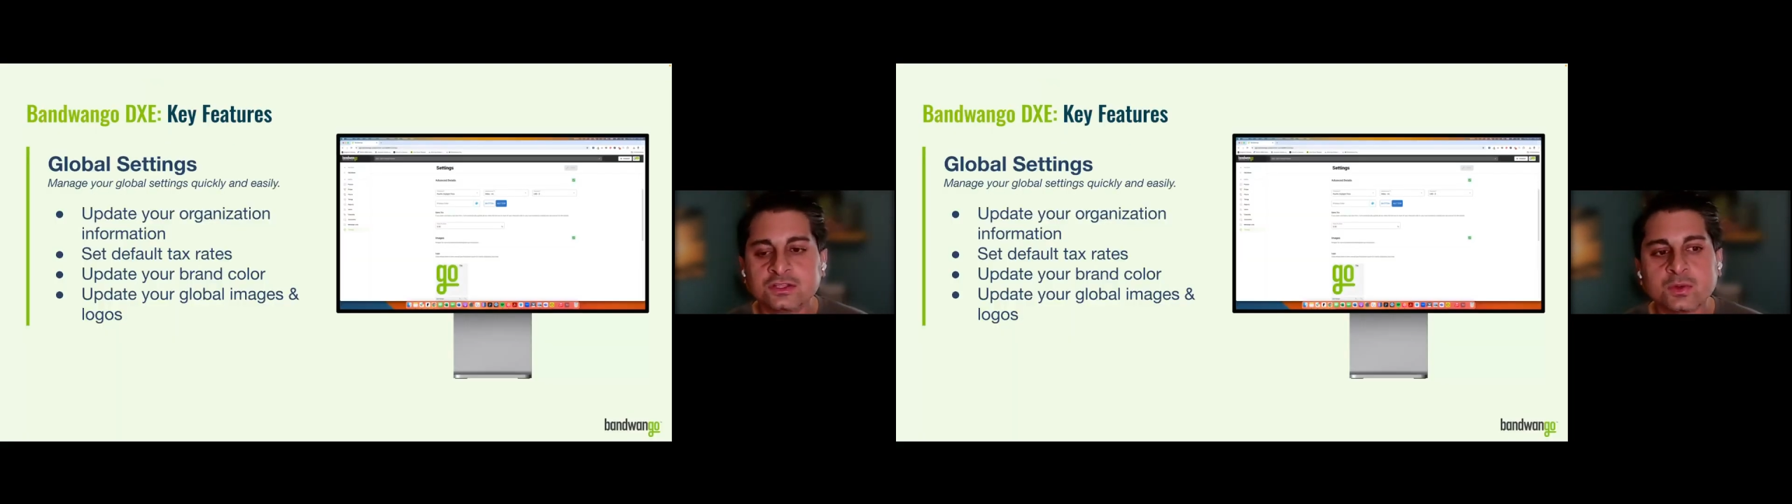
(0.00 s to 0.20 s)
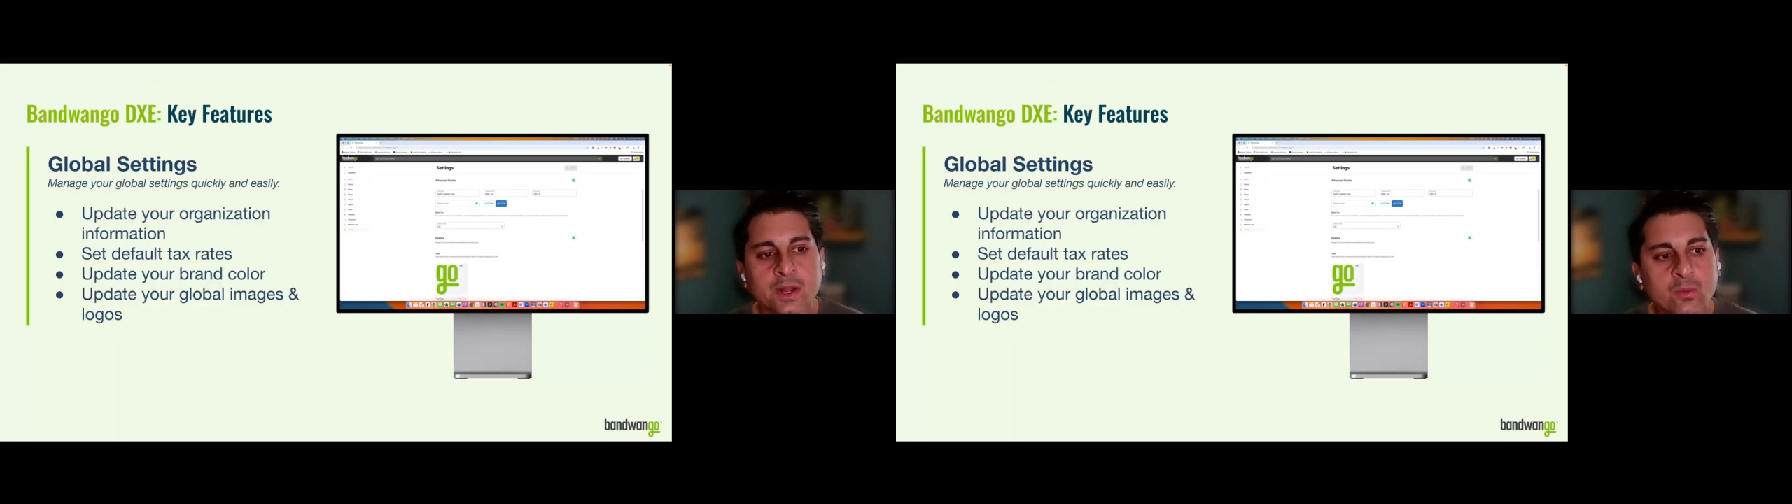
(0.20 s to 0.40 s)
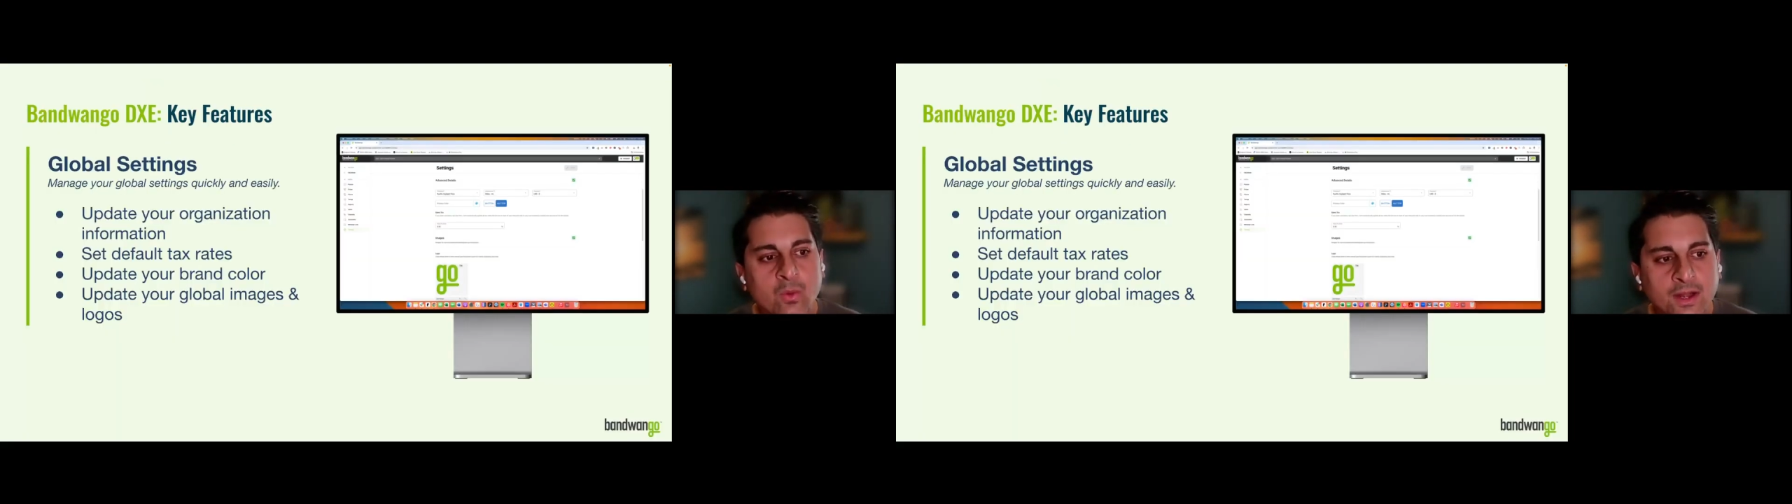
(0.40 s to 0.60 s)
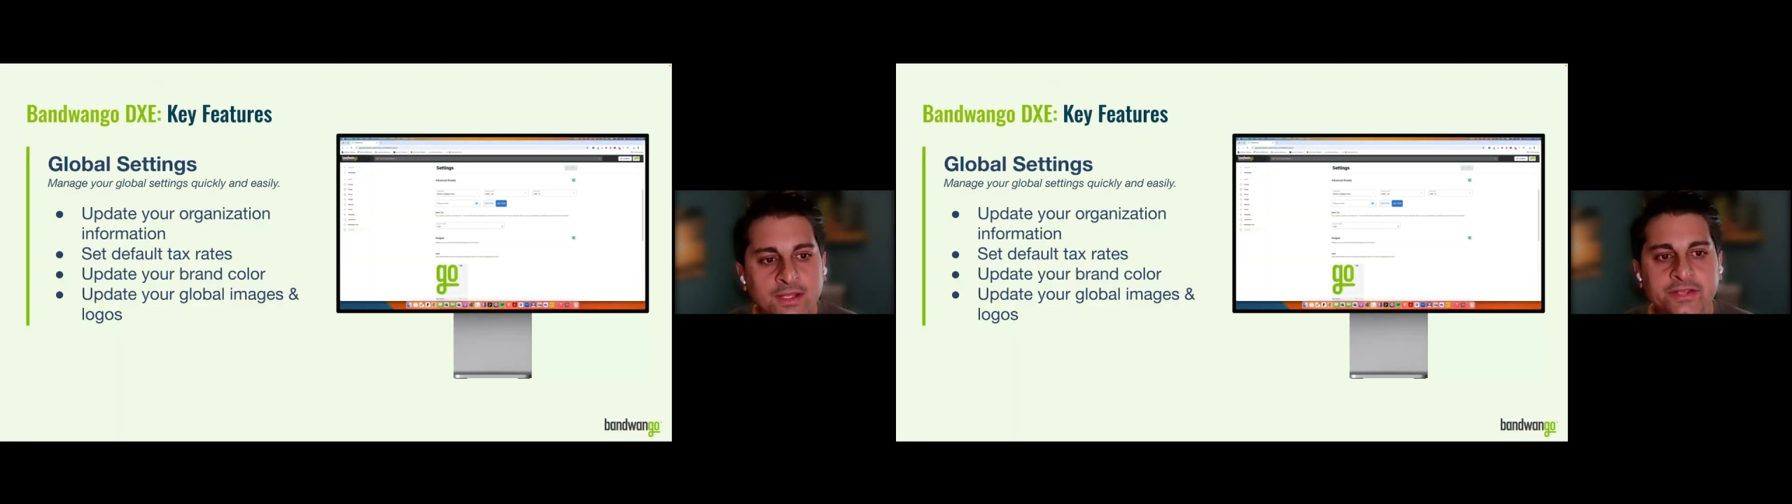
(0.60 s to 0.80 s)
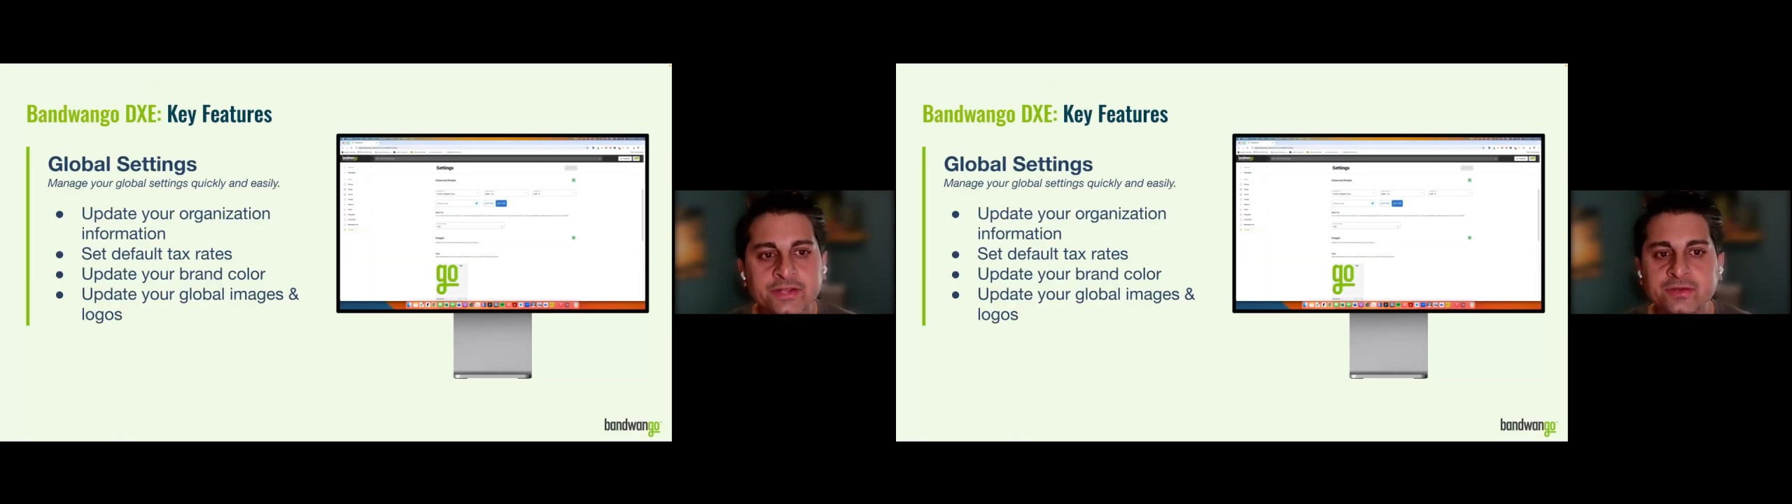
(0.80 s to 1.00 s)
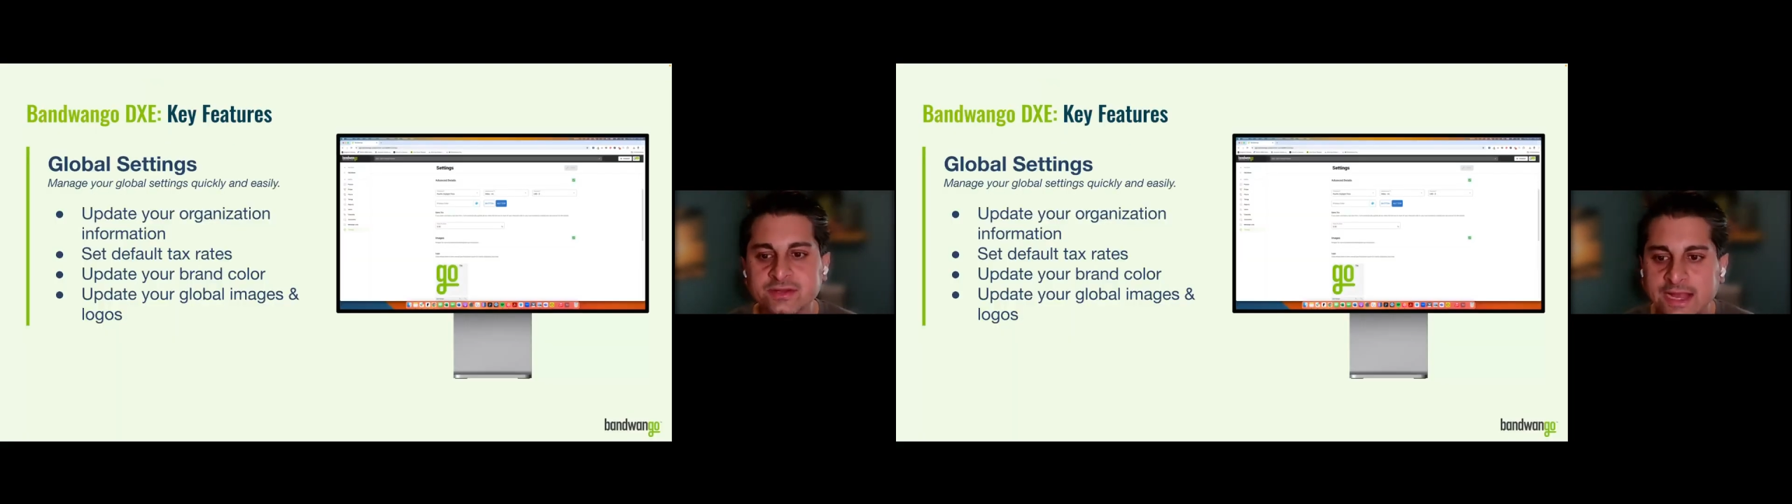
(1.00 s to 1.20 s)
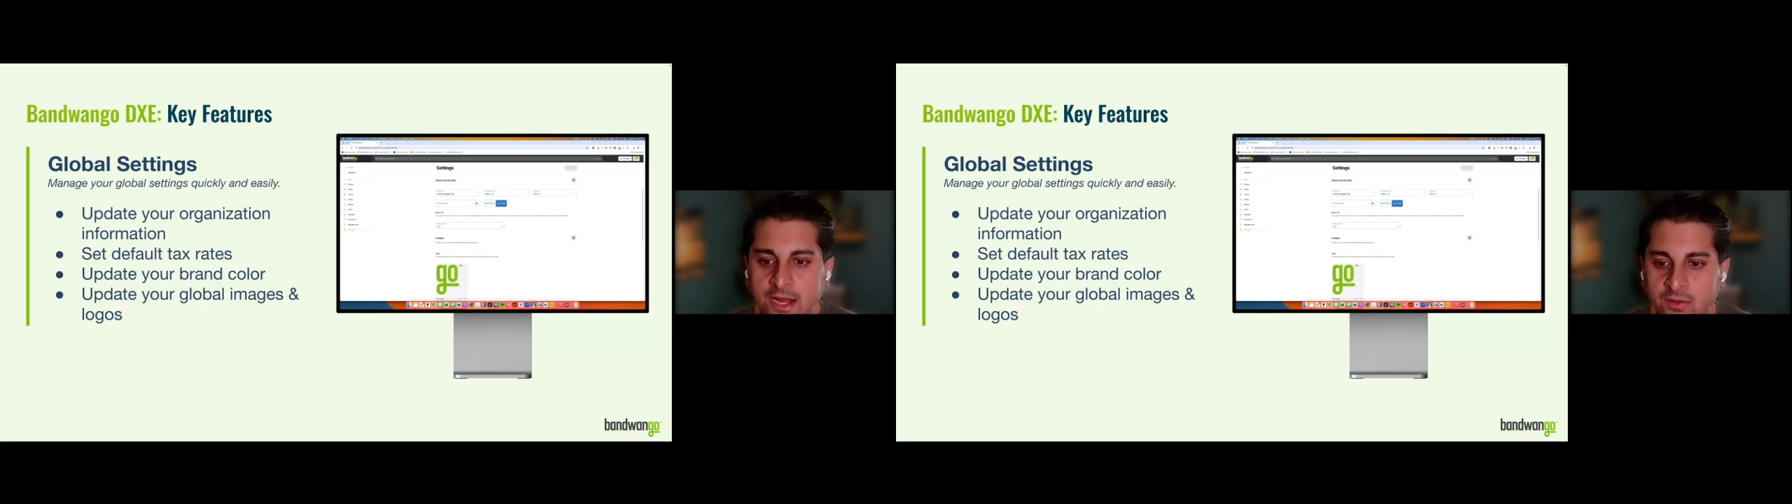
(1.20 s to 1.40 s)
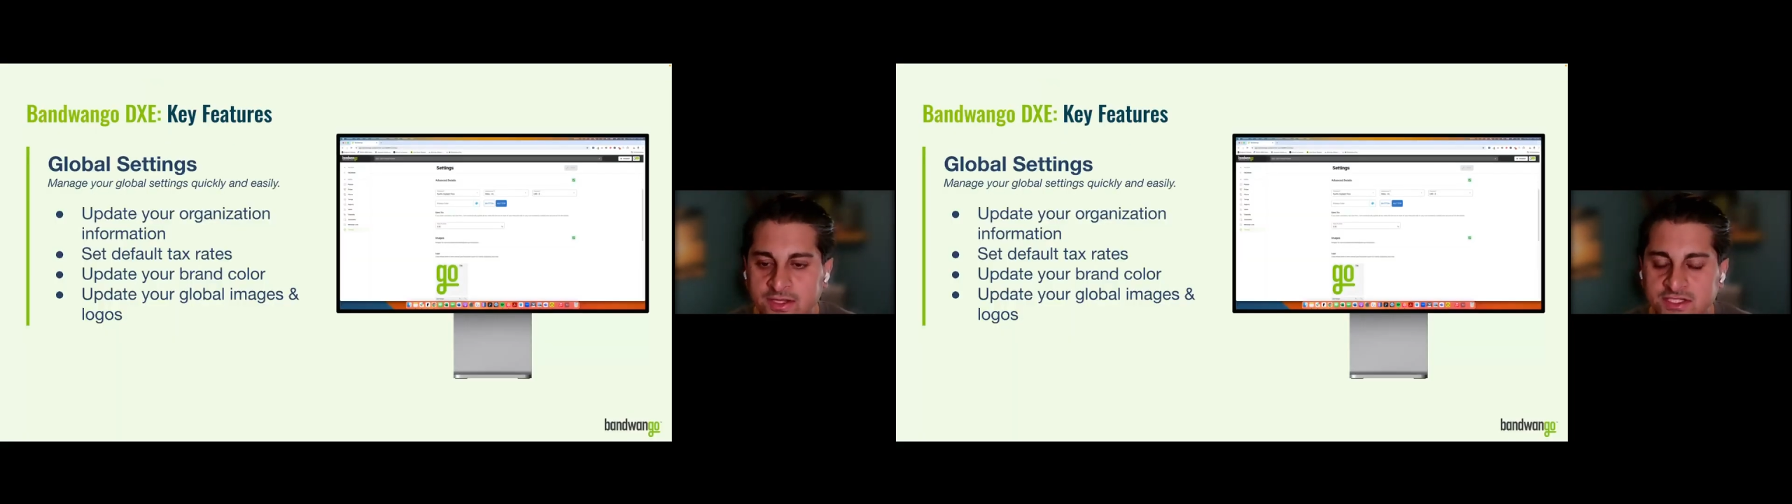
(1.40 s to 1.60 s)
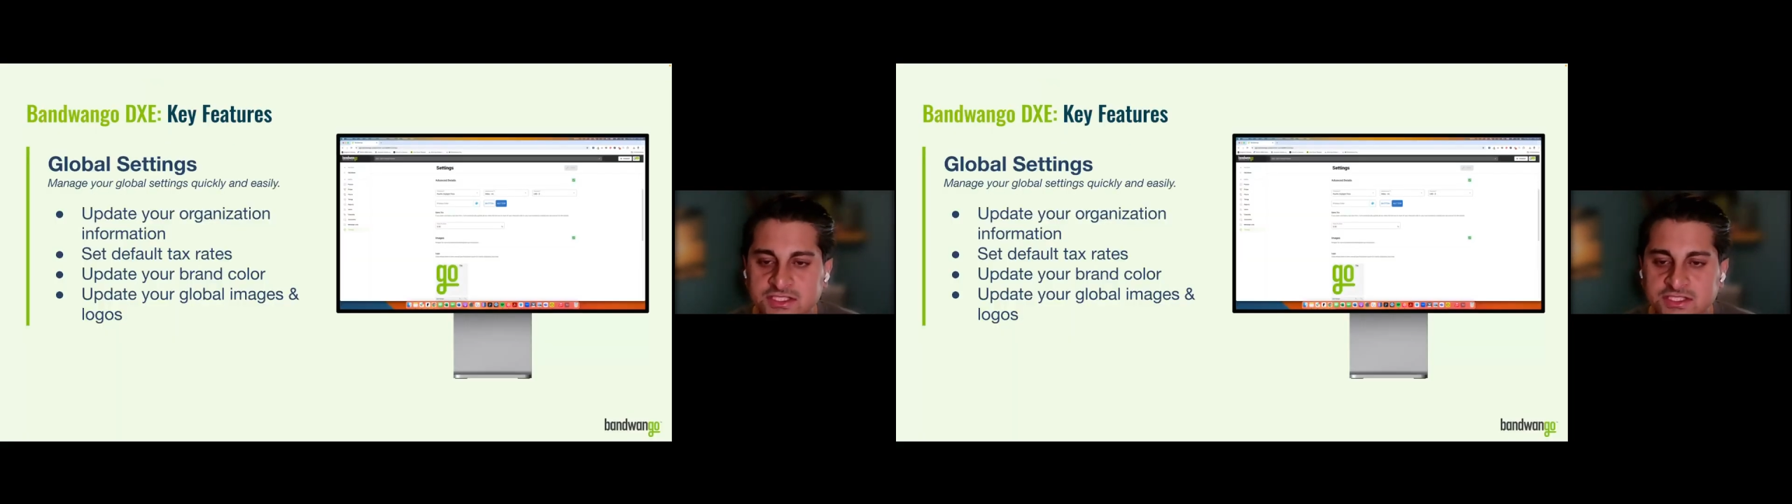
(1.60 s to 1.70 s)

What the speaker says: So what I wanted to do now is